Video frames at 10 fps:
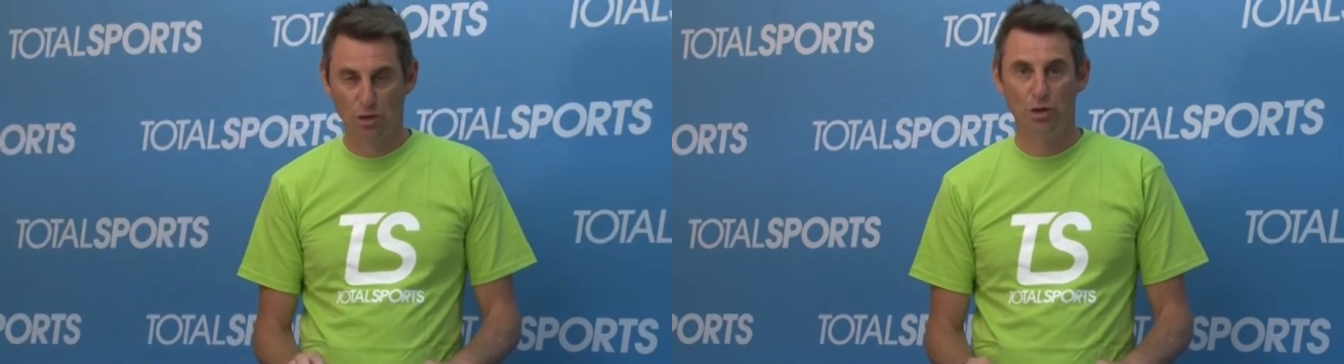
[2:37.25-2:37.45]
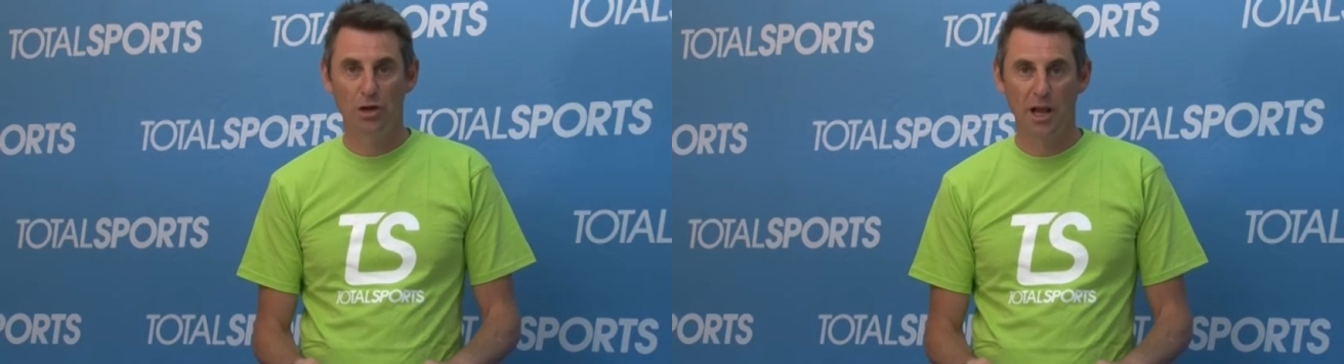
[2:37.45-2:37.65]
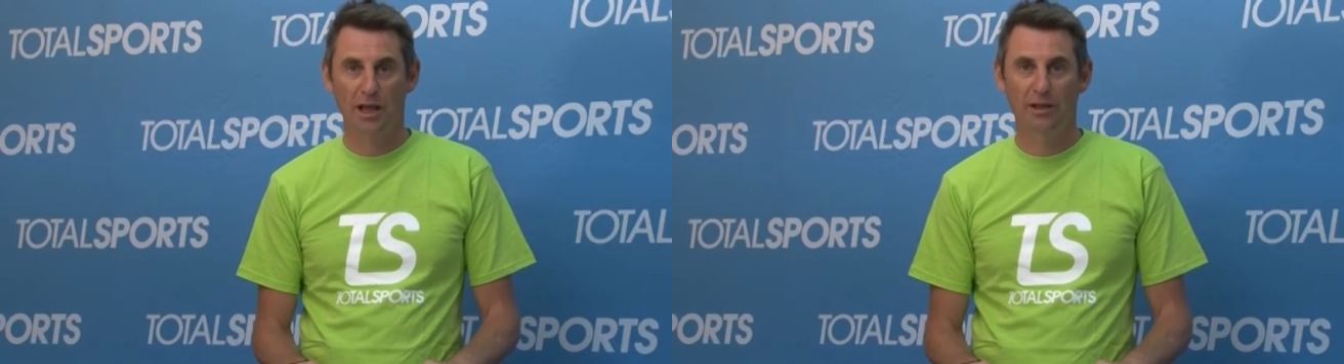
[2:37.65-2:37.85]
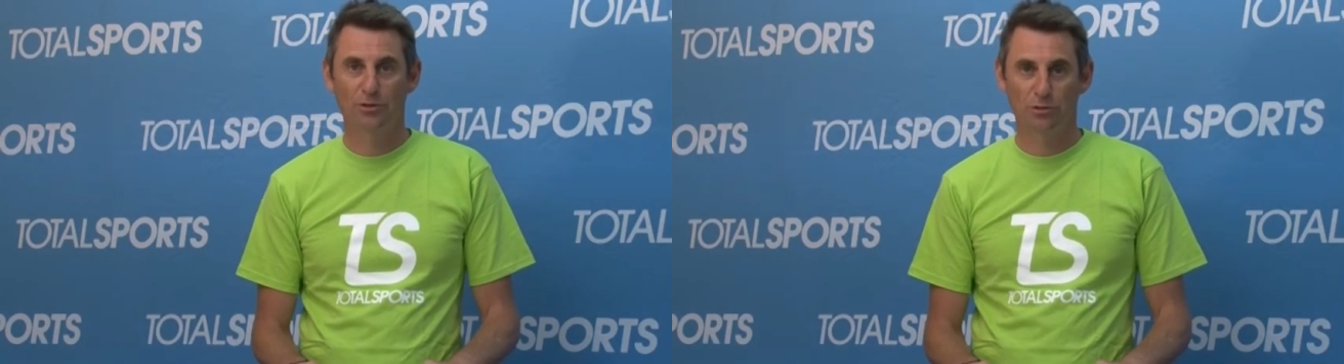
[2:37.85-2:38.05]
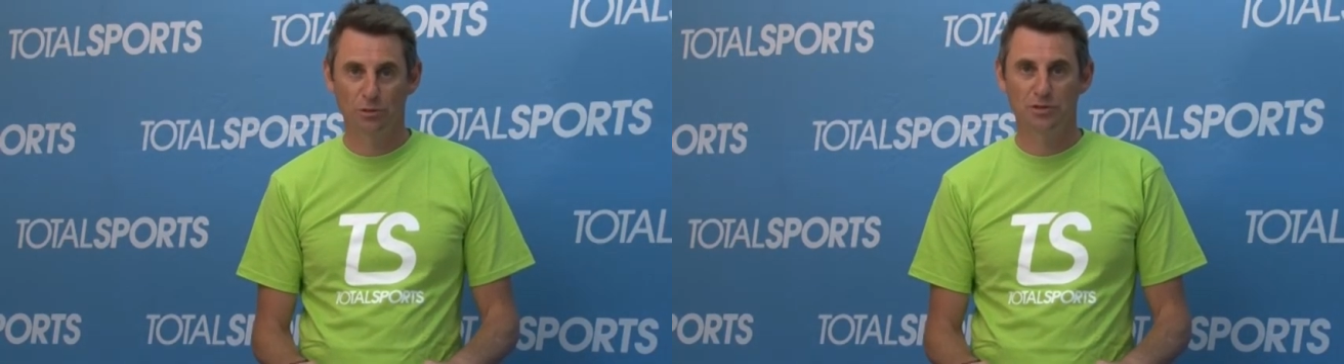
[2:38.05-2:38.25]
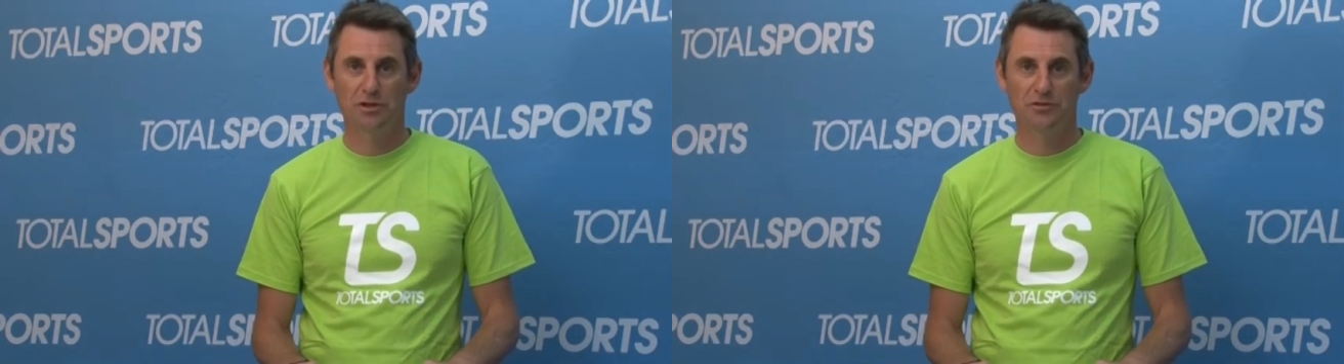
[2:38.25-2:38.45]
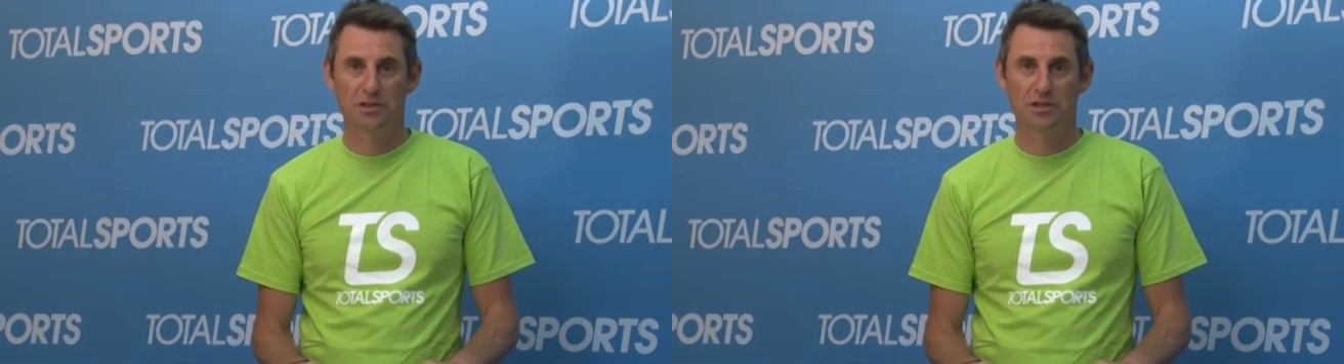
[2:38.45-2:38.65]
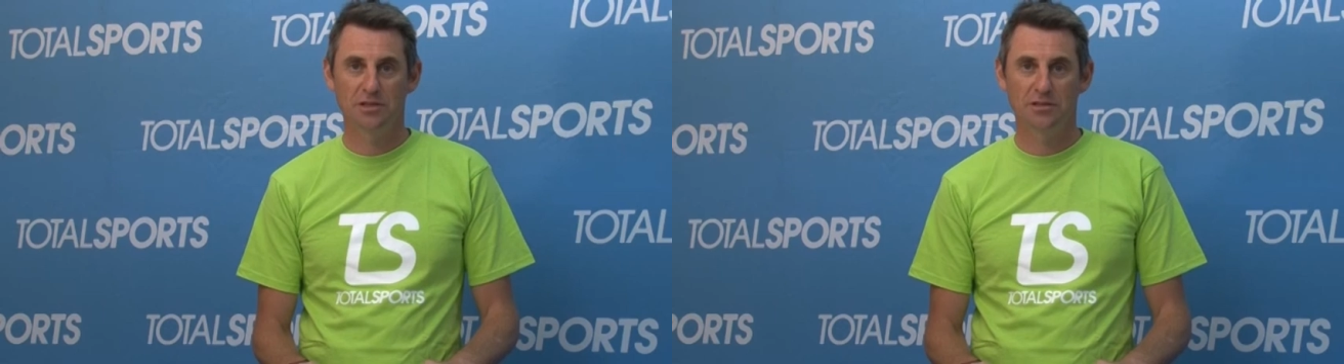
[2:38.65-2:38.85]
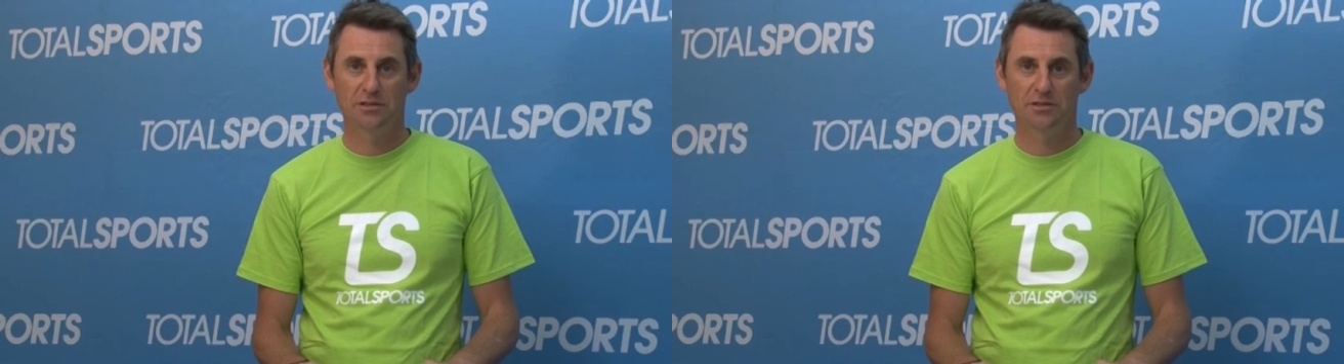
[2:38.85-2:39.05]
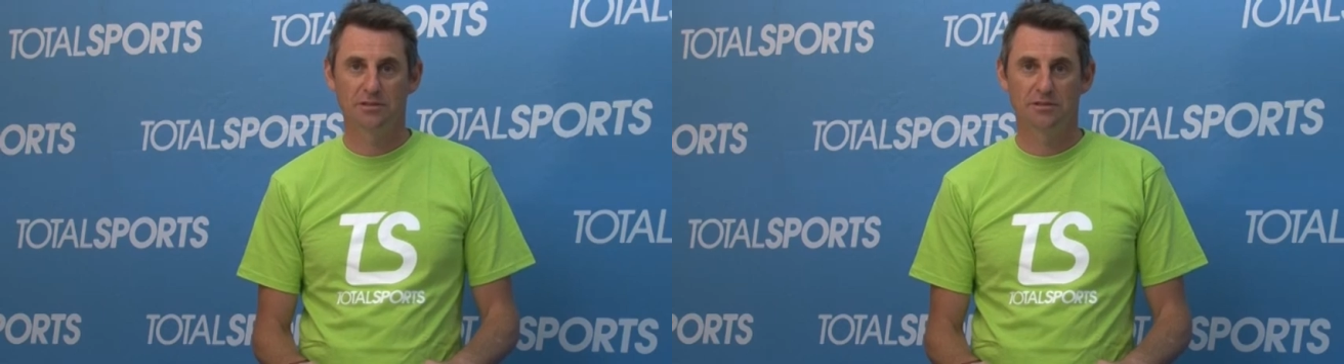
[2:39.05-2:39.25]
Good luck to all surf skiers
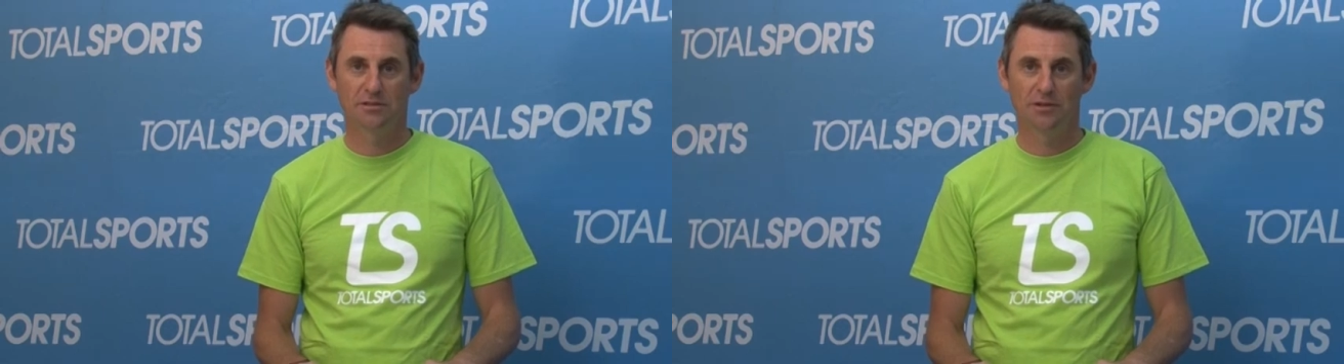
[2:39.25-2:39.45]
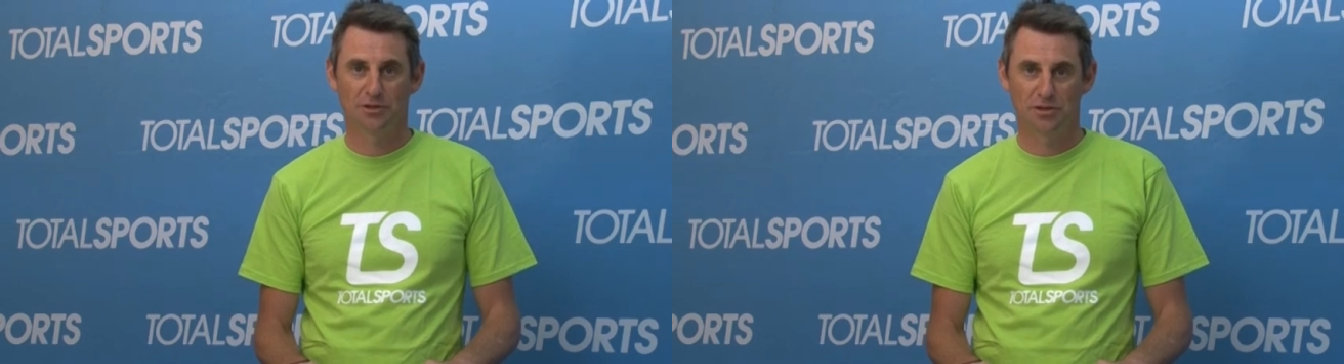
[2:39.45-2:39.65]
on